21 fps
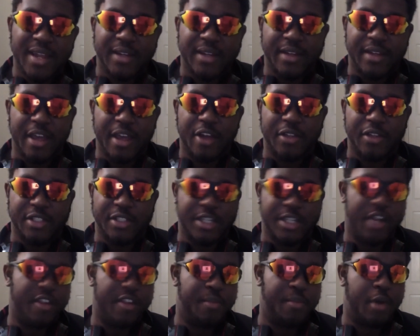Now let's get
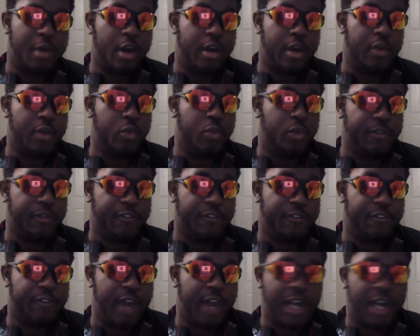on the part with
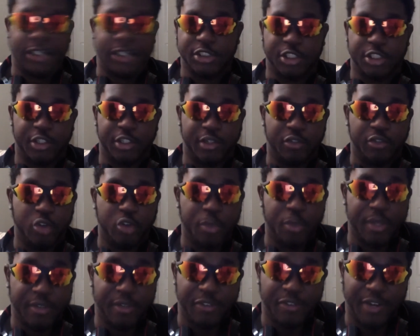Oscar and
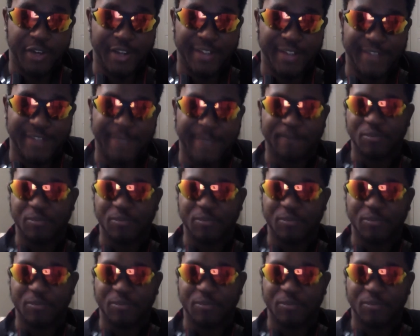RWBY and friends.